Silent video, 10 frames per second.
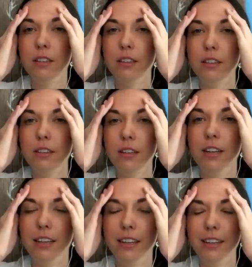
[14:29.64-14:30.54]

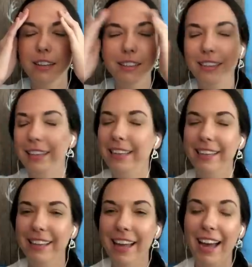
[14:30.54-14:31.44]
I
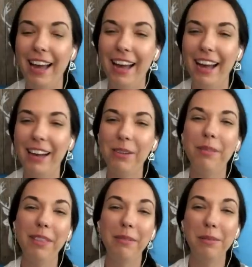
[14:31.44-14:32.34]
don't
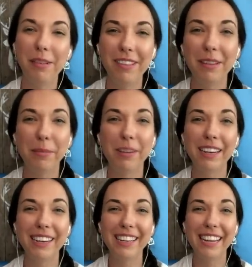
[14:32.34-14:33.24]
want them to be
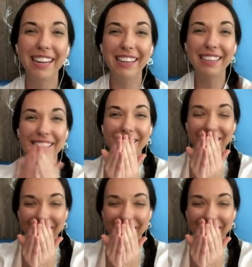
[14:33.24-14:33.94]
separated again.